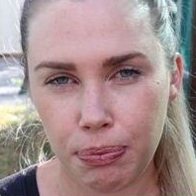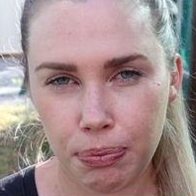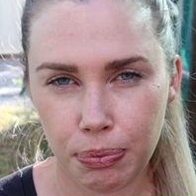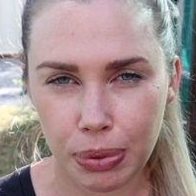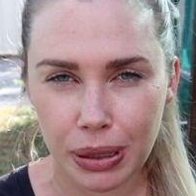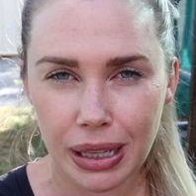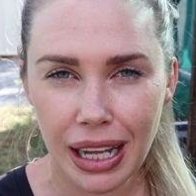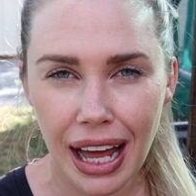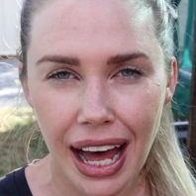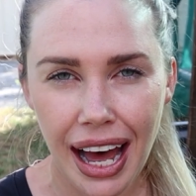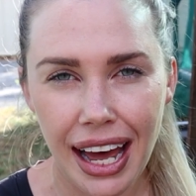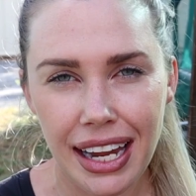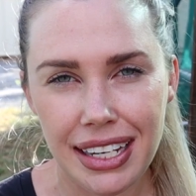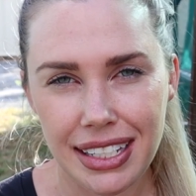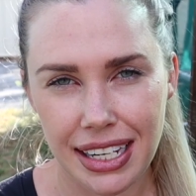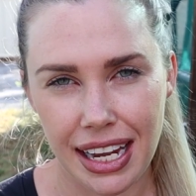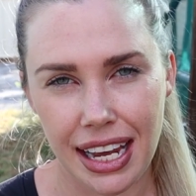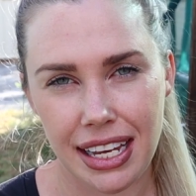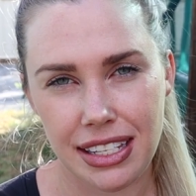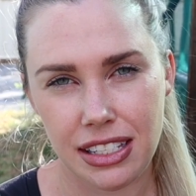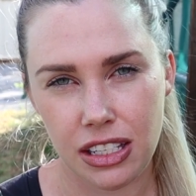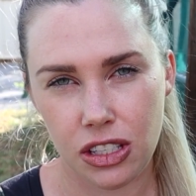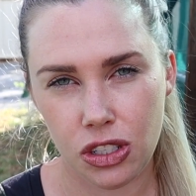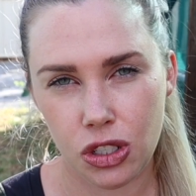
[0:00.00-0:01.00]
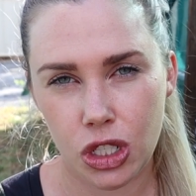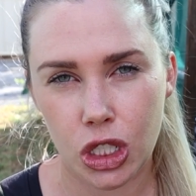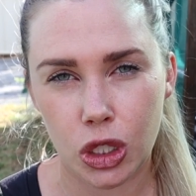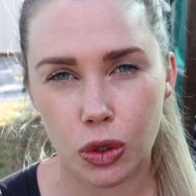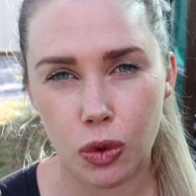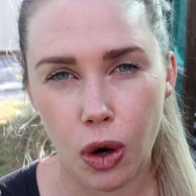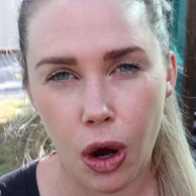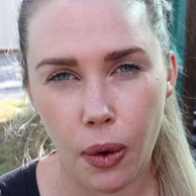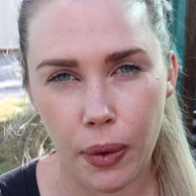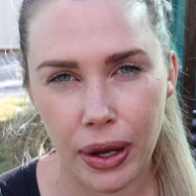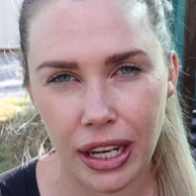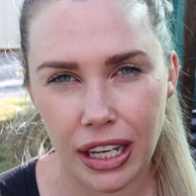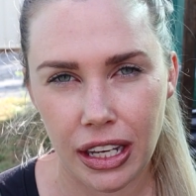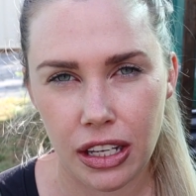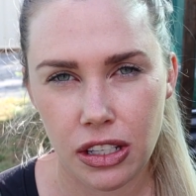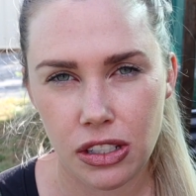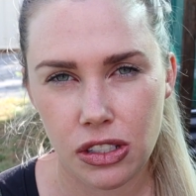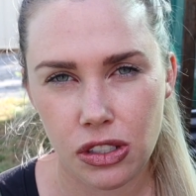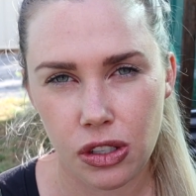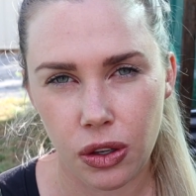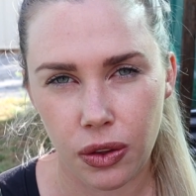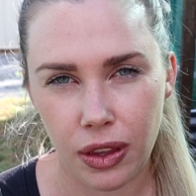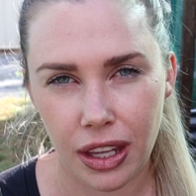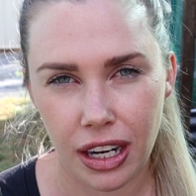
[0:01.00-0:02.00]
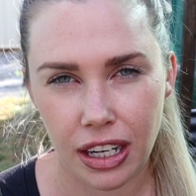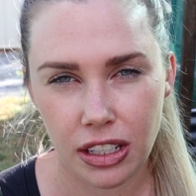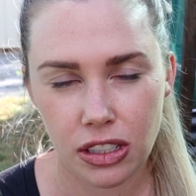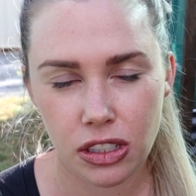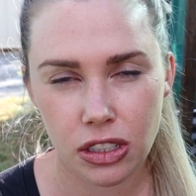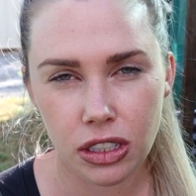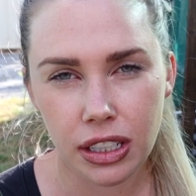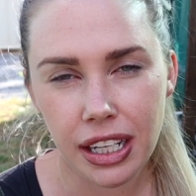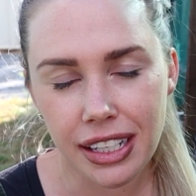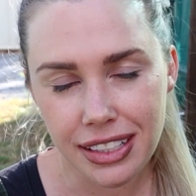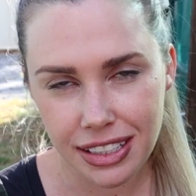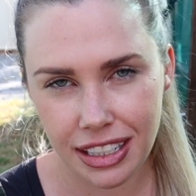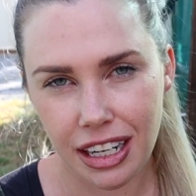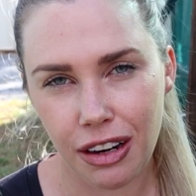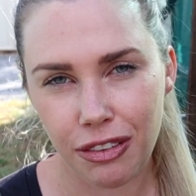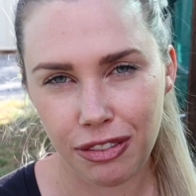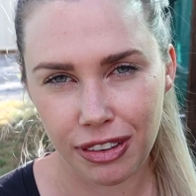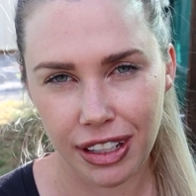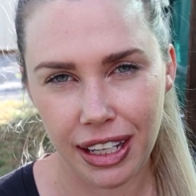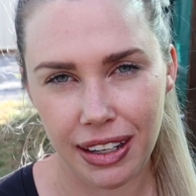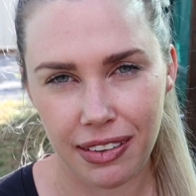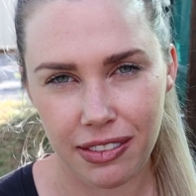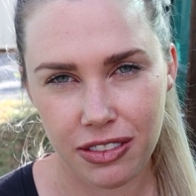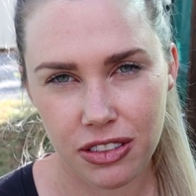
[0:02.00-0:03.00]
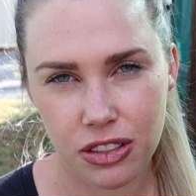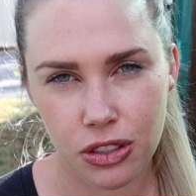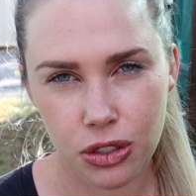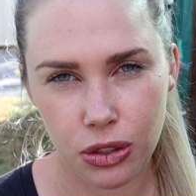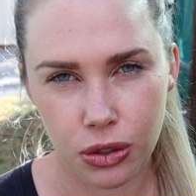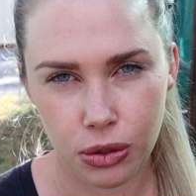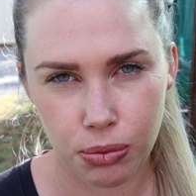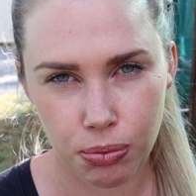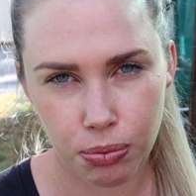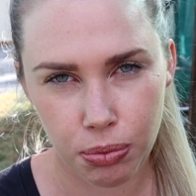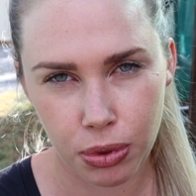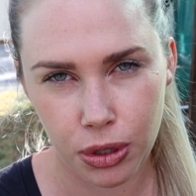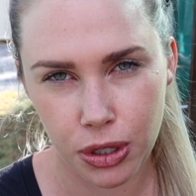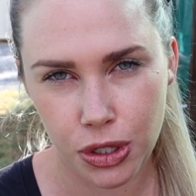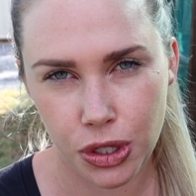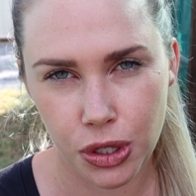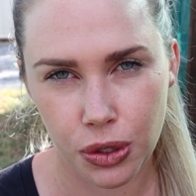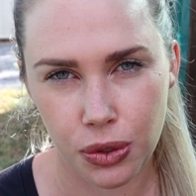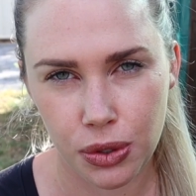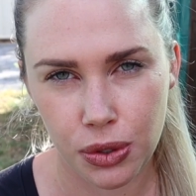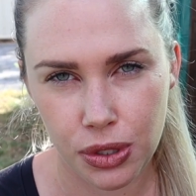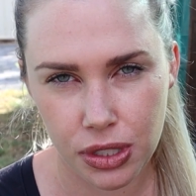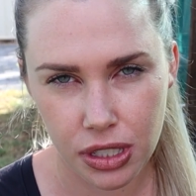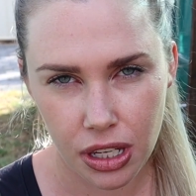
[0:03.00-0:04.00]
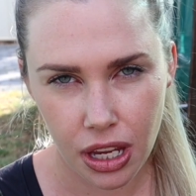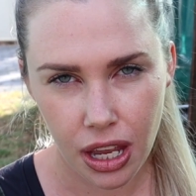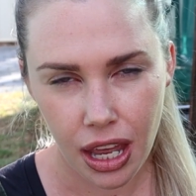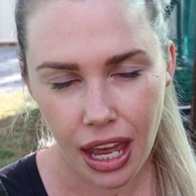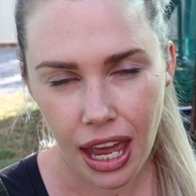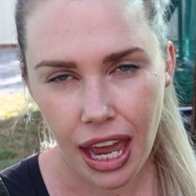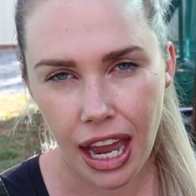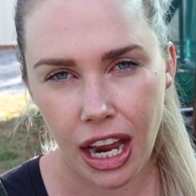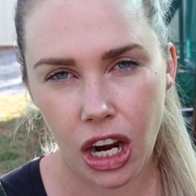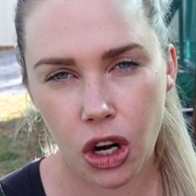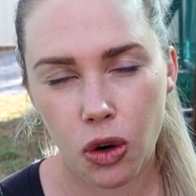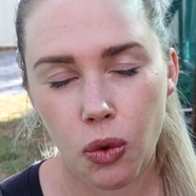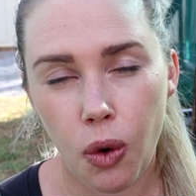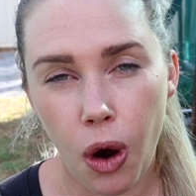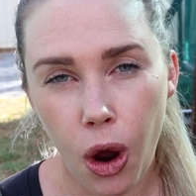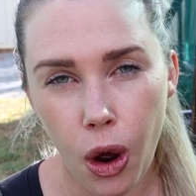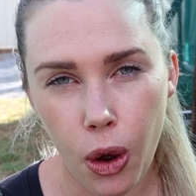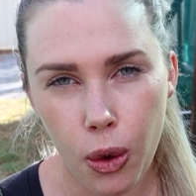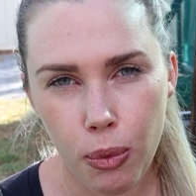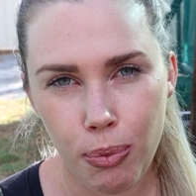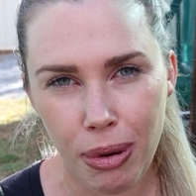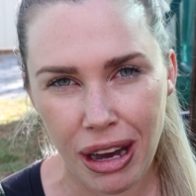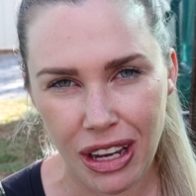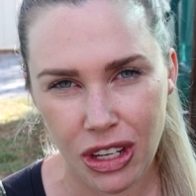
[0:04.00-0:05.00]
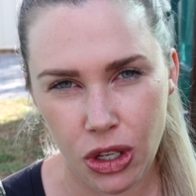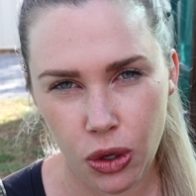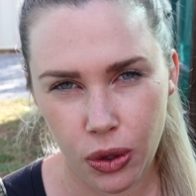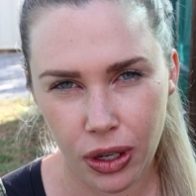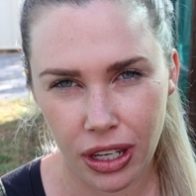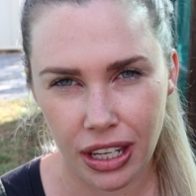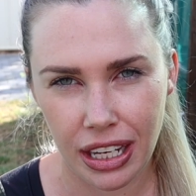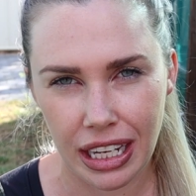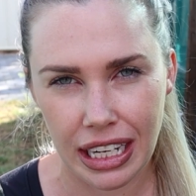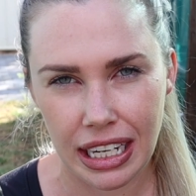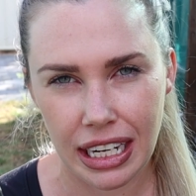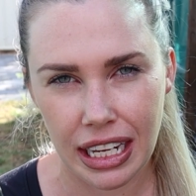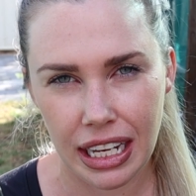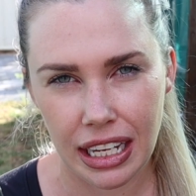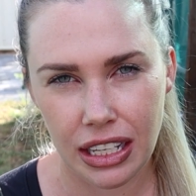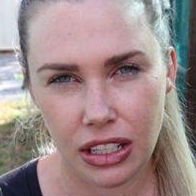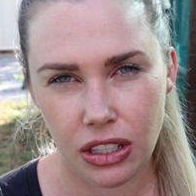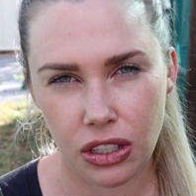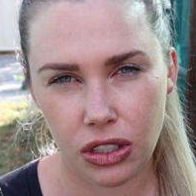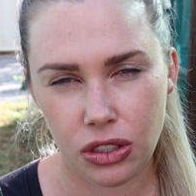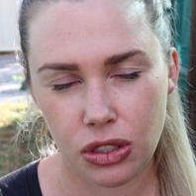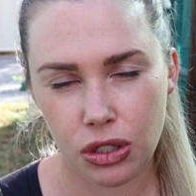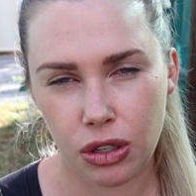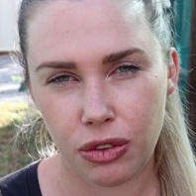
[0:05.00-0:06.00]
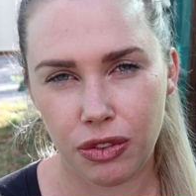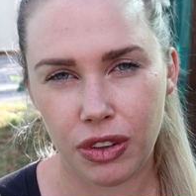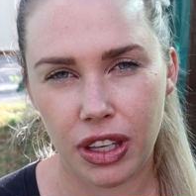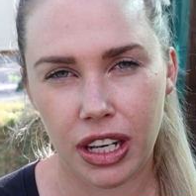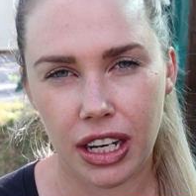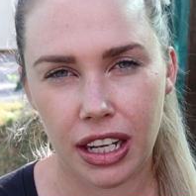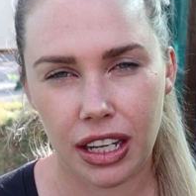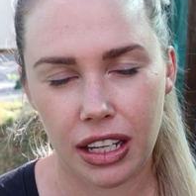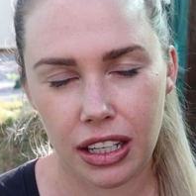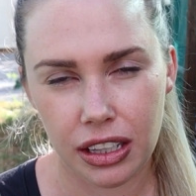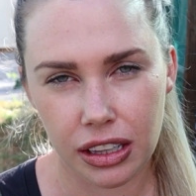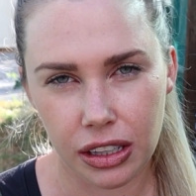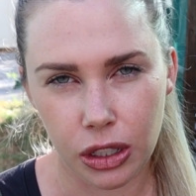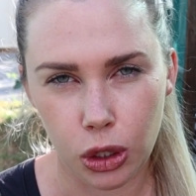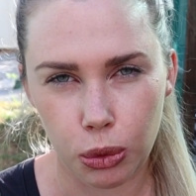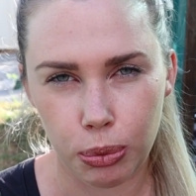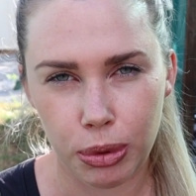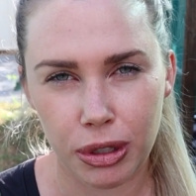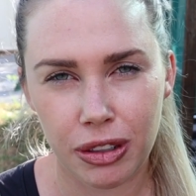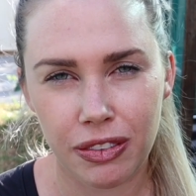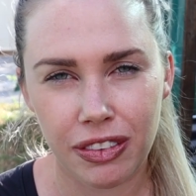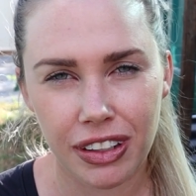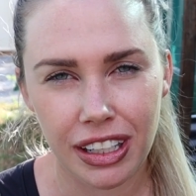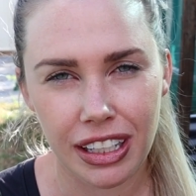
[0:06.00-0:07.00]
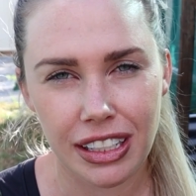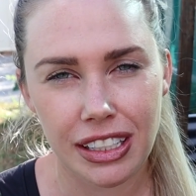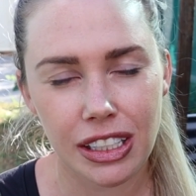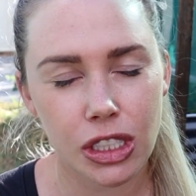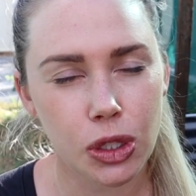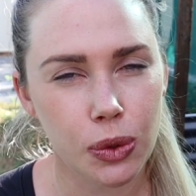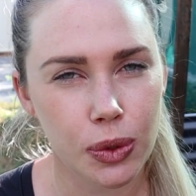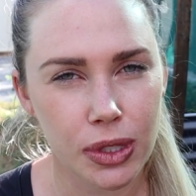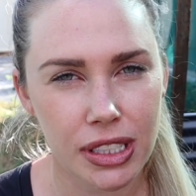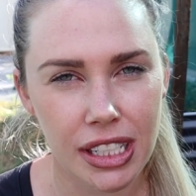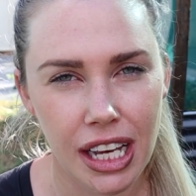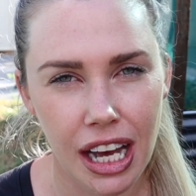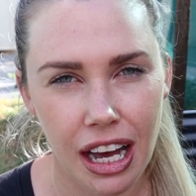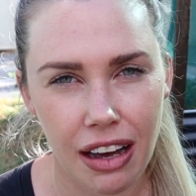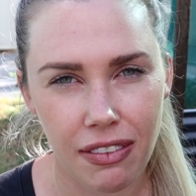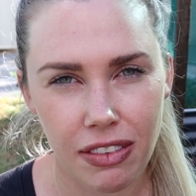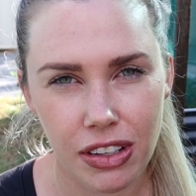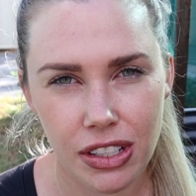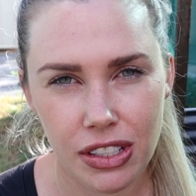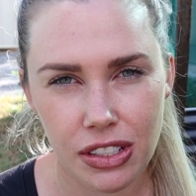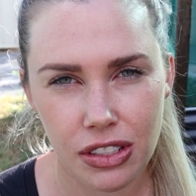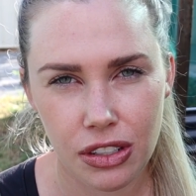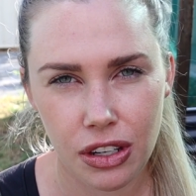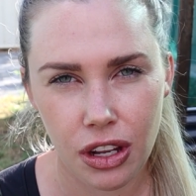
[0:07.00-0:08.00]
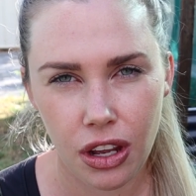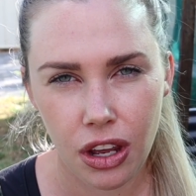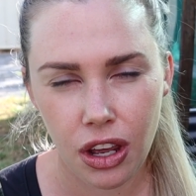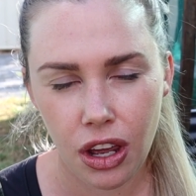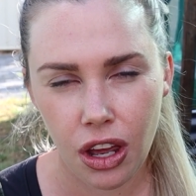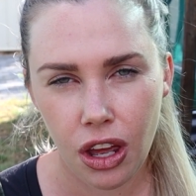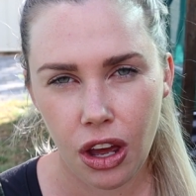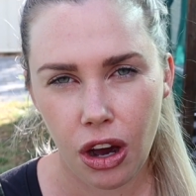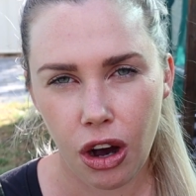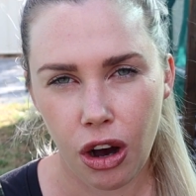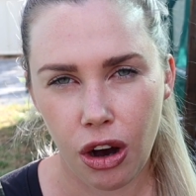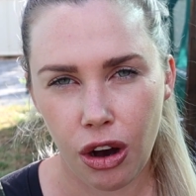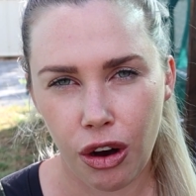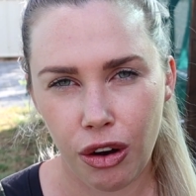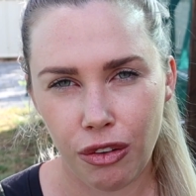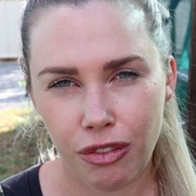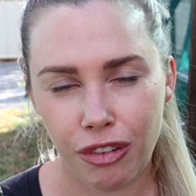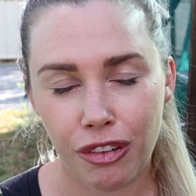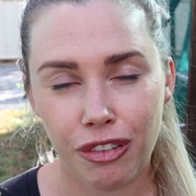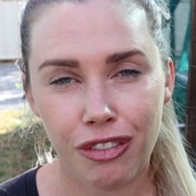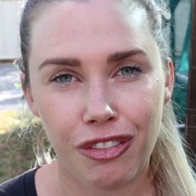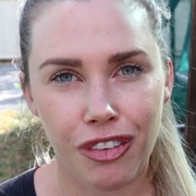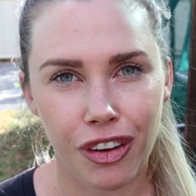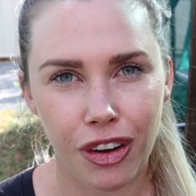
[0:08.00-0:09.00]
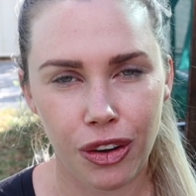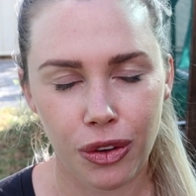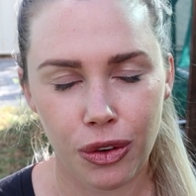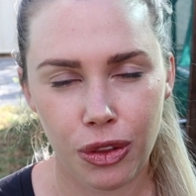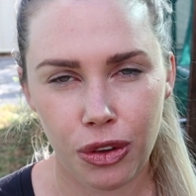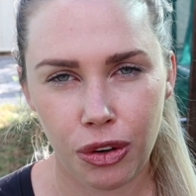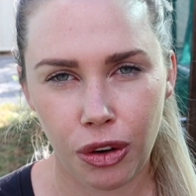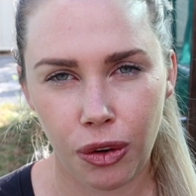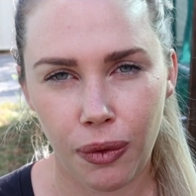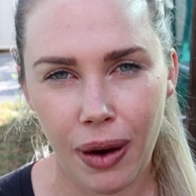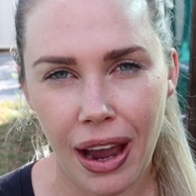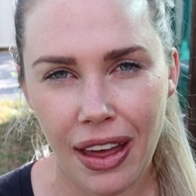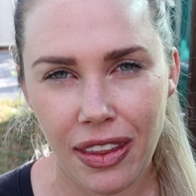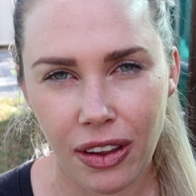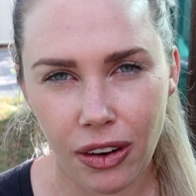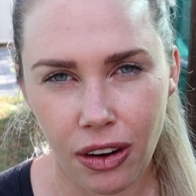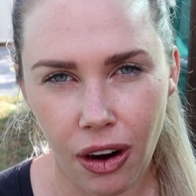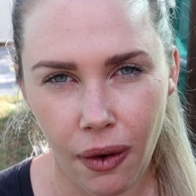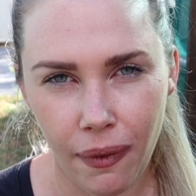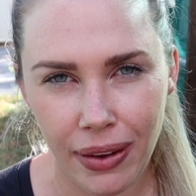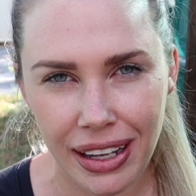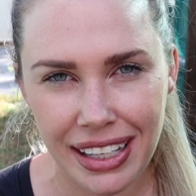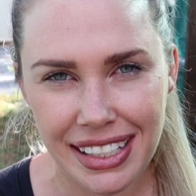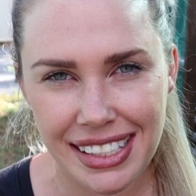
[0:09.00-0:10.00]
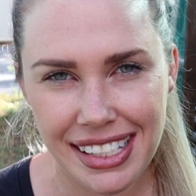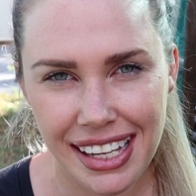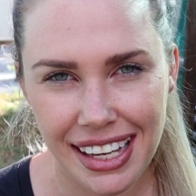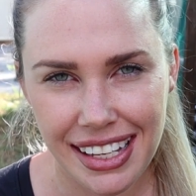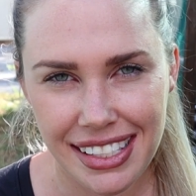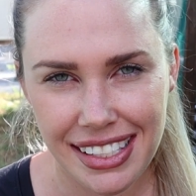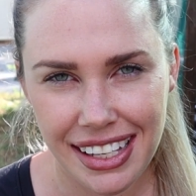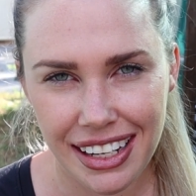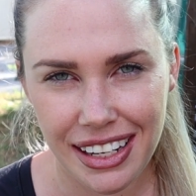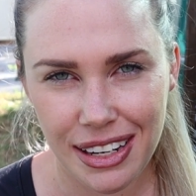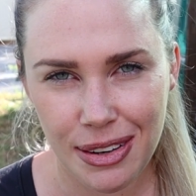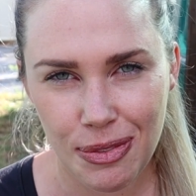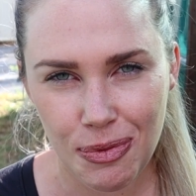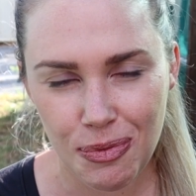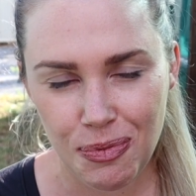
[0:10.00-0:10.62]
plant as it's growing so that it still has enough leaves to produce and grow, but you can sort of get a little bit of a continuous harvest of food throughout the growing season.